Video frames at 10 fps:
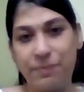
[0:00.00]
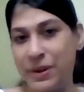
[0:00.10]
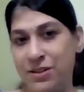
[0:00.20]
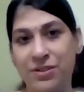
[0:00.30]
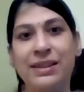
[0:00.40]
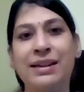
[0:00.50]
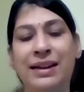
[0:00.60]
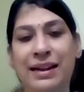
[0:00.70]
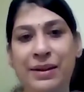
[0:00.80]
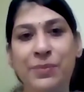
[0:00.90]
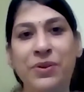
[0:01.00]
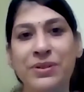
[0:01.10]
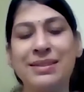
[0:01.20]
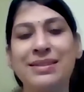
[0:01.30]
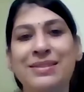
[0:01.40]
better than I
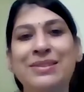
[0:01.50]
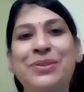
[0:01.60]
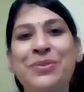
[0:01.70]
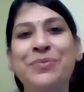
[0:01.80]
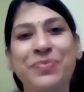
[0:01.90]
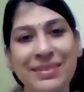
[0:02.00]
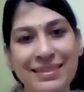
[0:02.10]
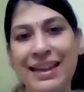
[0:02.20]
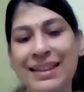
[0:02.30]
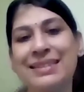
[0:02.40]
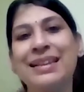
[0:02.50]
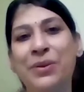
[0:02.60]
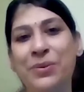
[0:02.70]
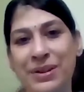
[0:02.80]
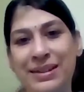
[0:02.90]
was. So that's
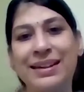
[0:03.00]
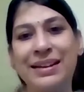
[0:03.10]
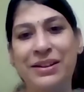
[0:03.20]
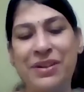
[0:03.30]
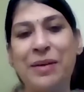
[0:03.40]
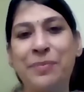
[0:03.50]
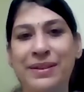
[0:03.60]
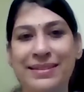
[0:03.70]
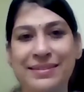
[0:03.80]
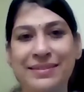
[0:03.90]
how it kind of happened.